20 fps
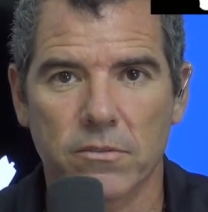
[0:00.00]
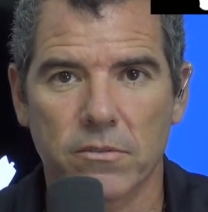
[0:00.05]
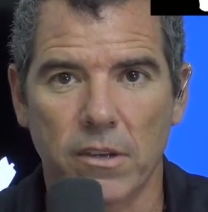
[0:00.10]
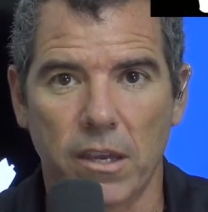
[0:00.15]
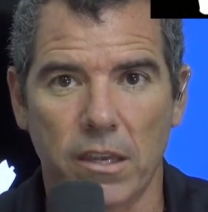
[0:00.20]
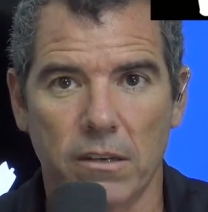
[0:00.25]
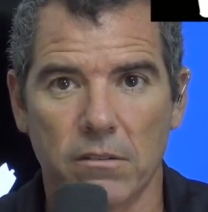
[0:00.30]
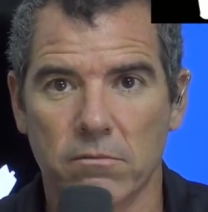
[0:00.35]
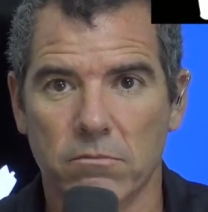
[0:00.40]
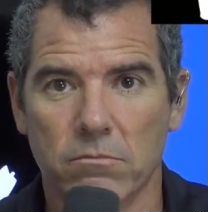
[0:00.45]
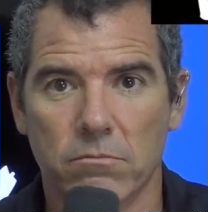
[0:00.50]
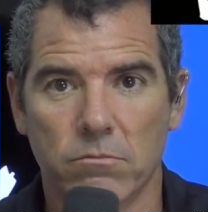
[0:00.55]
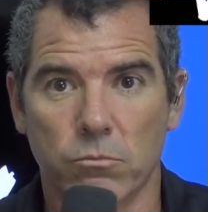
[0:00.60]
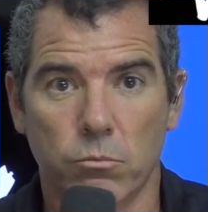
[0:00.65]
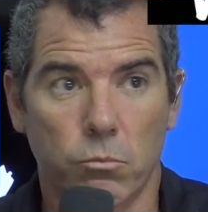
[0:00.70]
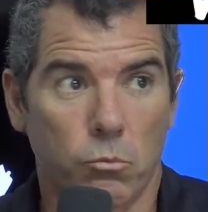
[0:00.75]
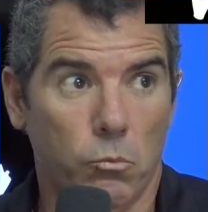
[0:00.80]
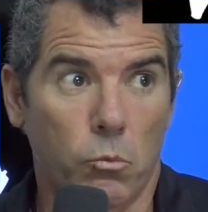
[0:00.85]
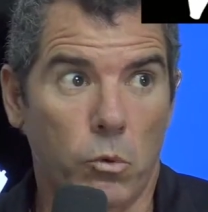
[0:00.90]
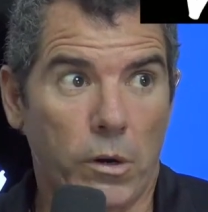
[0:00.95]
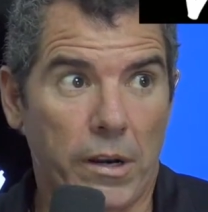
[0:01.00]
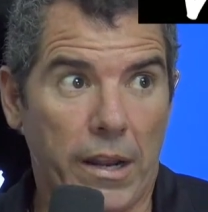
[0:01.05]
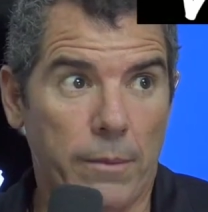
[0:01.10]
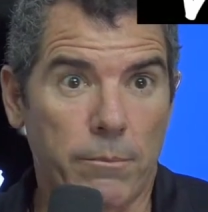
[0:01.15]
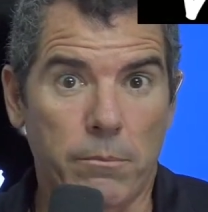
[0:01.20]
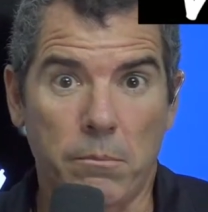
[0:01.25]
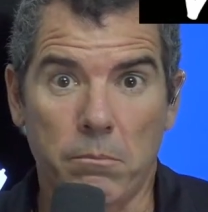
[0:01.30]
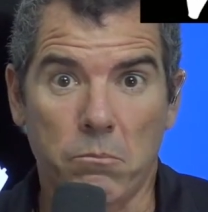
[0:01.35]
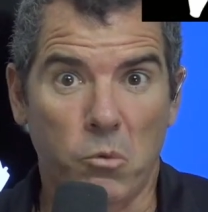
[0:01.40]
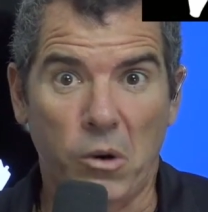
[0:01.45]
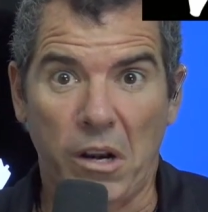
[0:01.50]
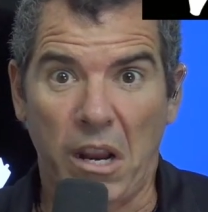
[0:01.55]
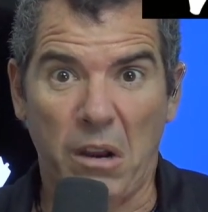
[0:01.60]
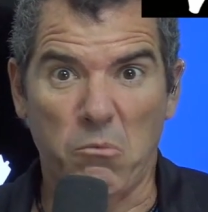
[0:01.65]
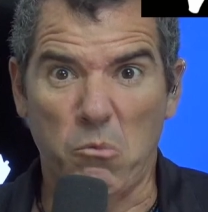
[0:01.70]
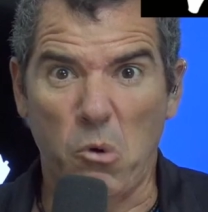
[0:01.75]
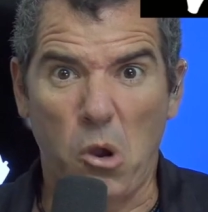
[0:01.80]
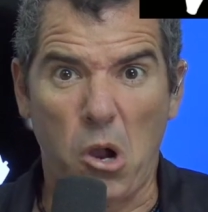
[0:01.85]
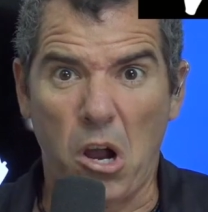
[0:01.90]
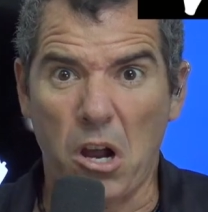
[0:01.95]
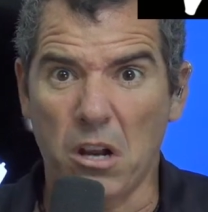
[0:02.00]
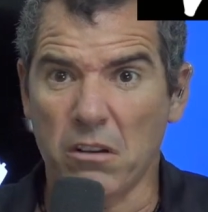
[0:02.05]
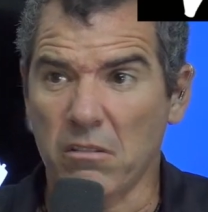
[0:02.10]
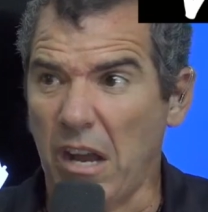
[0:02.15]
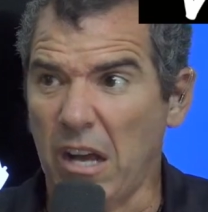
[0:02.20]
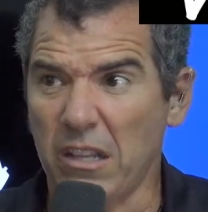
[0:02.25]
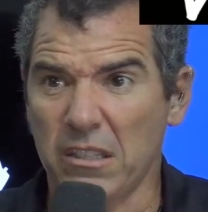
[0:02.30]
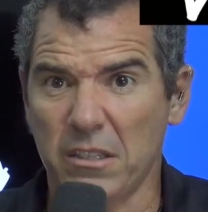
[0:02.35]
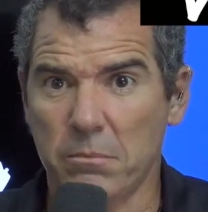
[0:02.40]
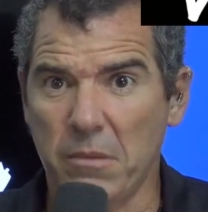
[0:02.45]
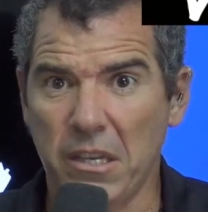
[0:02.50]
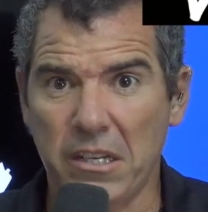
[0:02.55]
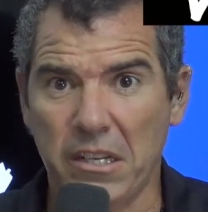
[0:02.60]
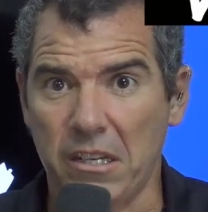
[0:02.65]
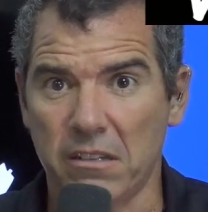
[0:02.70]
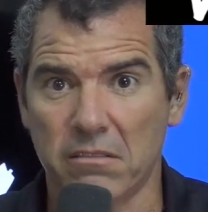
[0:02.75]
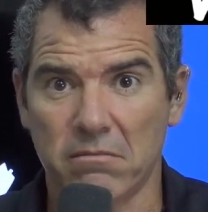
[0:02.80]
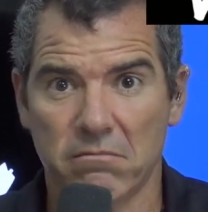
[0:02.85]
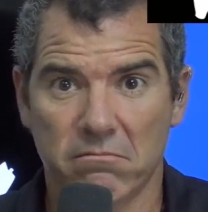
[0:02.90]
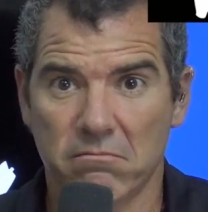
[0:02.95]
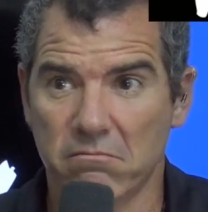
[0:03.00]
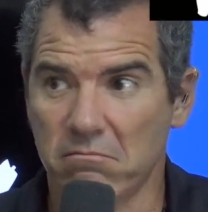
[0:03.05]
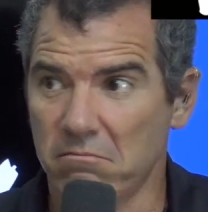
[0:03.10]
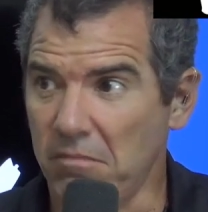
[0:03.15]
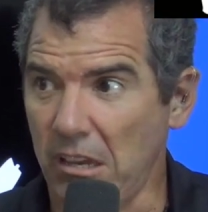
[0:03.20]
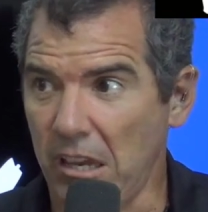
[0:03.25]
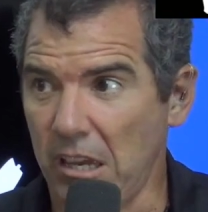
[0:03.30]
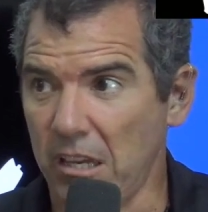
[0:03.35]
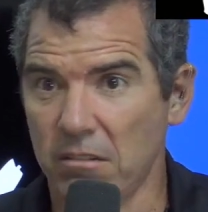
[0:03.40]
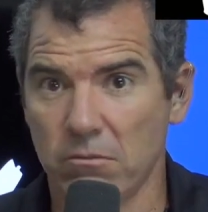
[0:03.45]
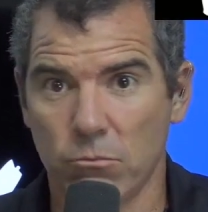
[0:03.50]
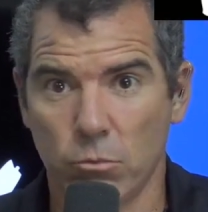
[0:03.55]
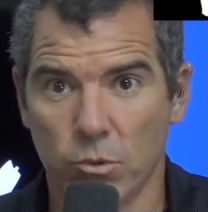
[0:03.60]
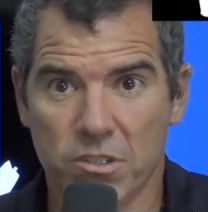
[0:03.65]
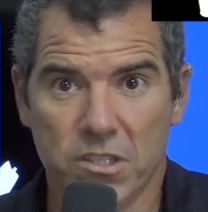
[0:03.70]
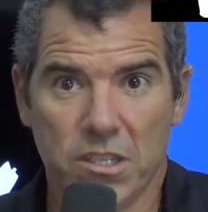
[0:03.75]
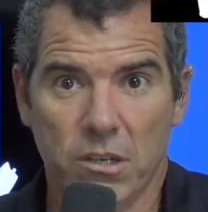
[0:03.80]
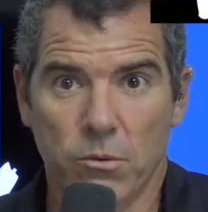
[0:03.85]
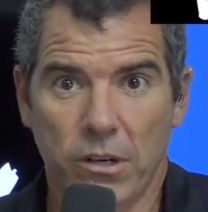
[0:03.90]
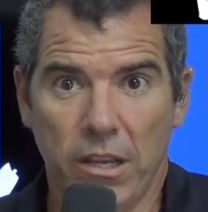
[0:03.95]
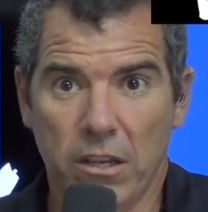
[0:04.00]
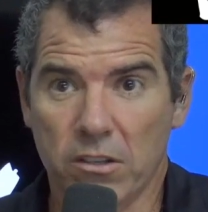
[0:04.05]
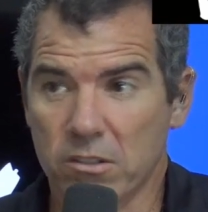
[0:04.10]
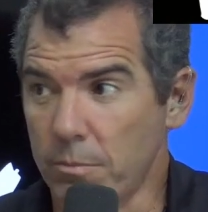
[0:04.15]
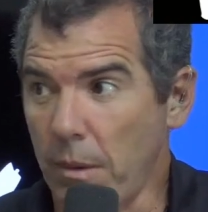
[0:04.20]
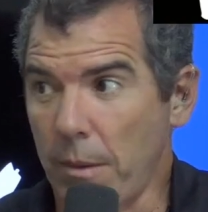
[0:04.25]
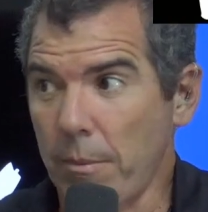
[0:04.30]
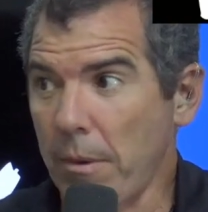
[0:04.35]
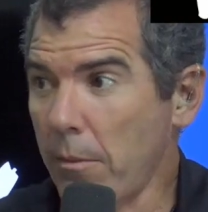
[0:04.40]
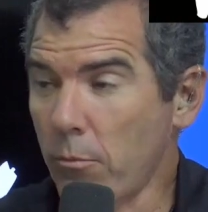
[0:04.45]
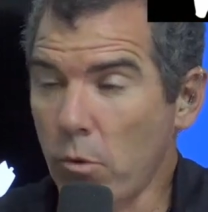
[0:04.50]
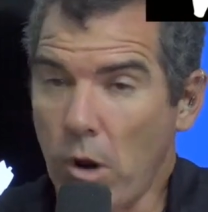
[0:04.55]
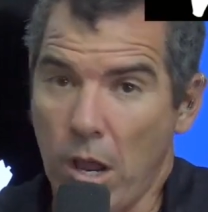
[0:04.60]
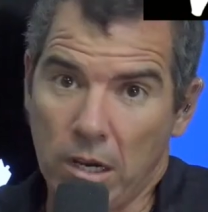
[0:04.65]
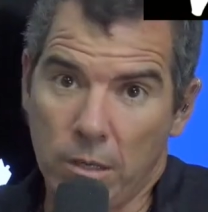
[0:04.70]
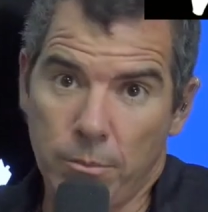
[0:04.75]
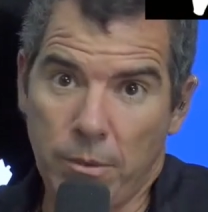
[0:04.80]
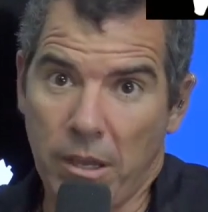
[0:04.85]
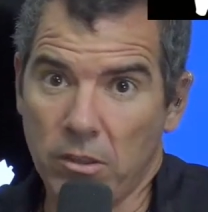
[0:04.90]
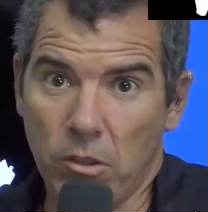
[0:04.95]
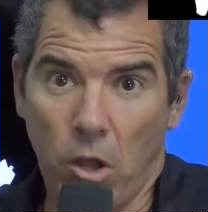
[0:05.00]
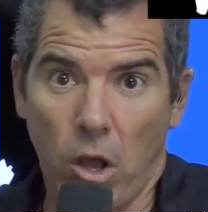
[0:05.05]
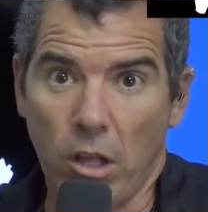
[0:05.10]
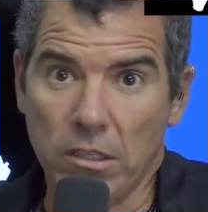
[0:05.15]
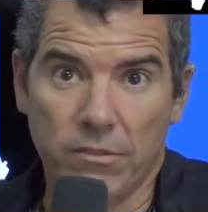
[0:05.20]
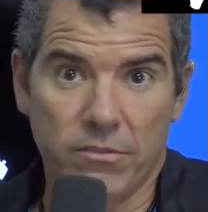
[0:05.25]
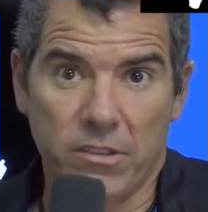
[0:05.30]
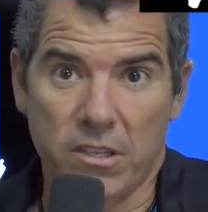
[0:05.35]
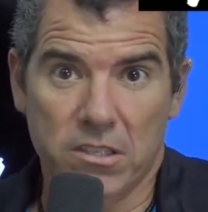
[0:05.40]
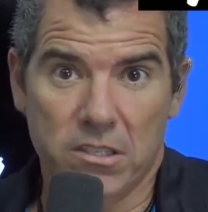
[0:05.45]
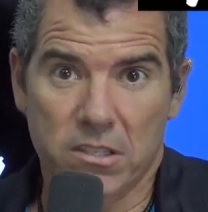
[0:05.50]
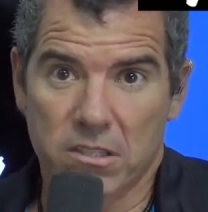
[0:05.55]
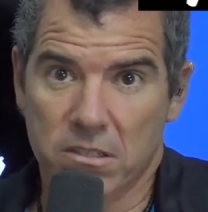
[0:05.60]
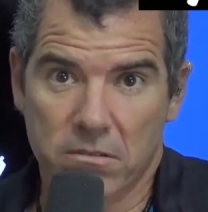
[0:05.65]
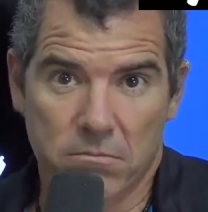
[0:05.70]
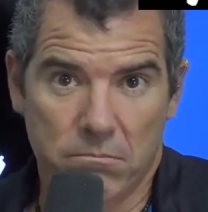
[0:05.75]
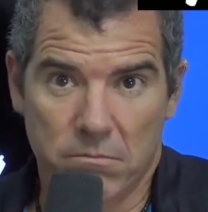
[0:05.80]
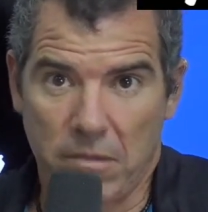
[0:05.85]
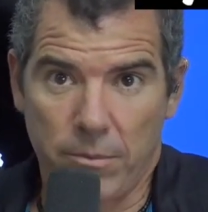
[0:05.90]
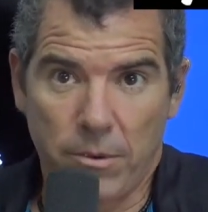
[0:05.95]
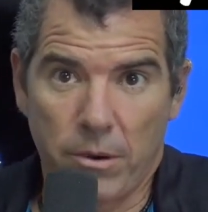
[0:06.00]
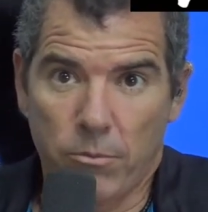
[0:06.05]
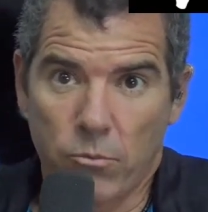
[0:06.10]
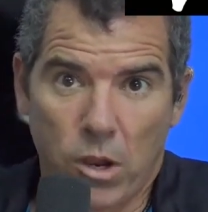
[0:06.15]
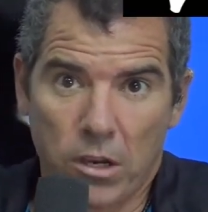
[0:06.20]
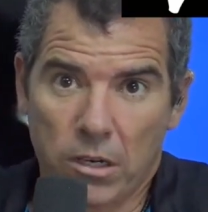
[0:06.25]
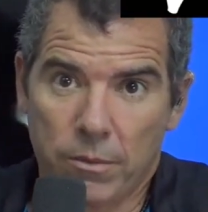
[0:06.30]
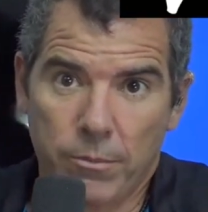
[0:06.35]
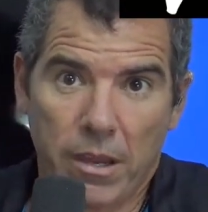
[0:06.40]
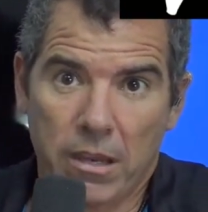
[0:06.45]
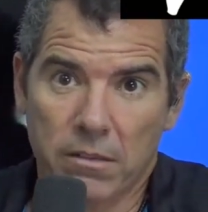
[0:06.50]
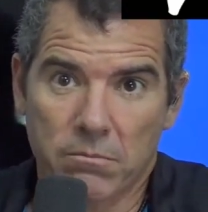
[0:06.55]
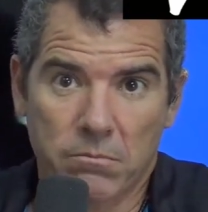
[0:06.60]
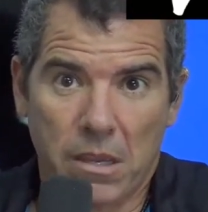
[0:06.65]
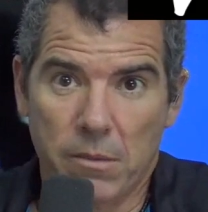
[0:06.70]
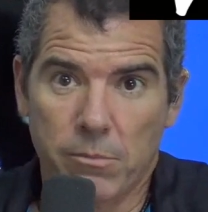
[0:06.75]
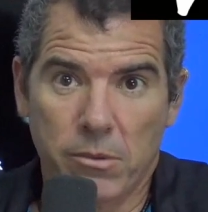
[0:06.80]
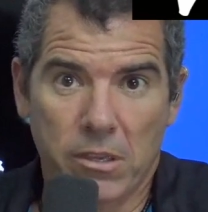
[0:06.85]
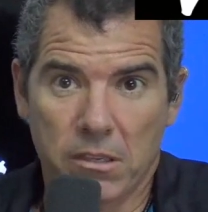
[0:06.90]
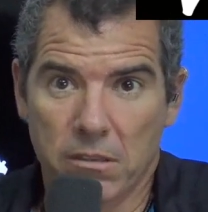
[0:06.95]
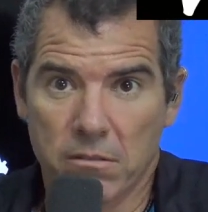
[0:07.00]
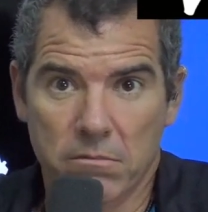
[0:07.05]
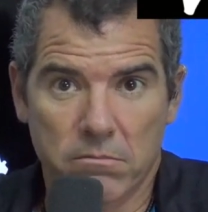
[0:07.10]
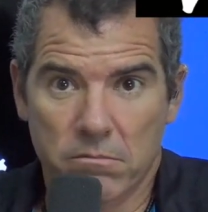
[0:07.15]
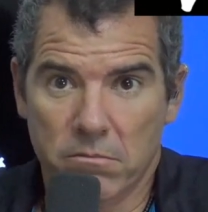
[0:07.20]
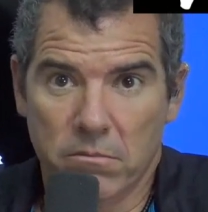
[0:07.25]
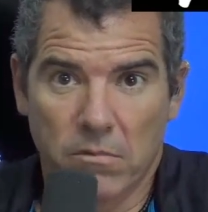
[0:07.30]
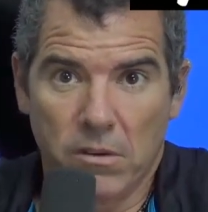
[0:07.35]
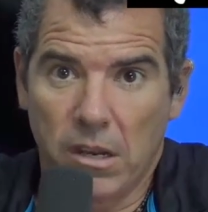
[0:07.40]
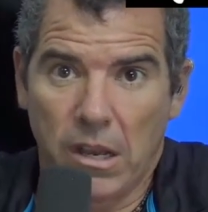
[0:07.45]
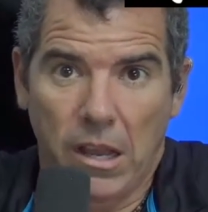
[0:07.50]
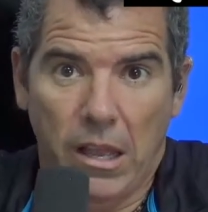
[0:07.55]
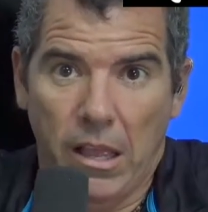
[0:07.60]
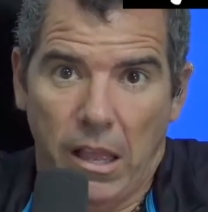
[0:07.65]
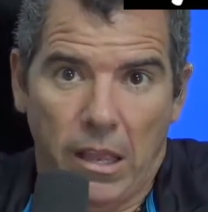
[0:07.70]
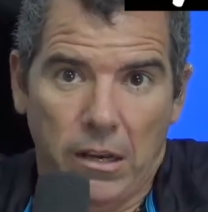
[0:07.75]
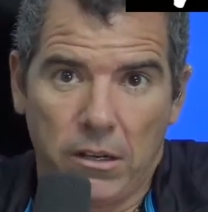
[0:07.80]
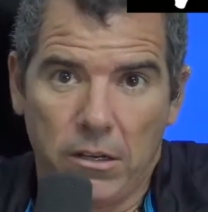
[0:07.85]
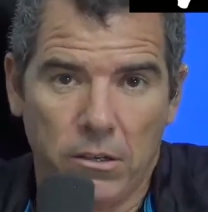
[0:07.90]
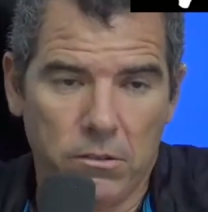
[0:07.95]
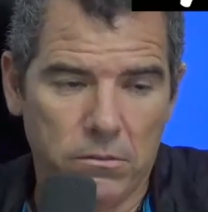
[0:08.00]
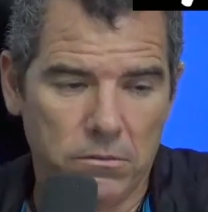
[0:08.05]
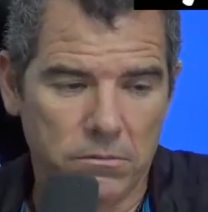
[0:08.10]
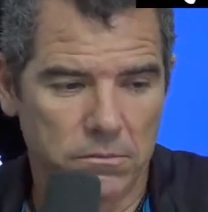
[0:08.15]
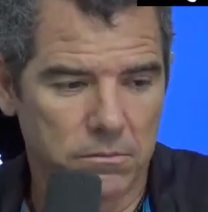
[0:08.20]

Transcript: And when I'm wrong, I'll admit it. And we'll see what else. Maybe I'm wrong about all of this. Maybe I don't know.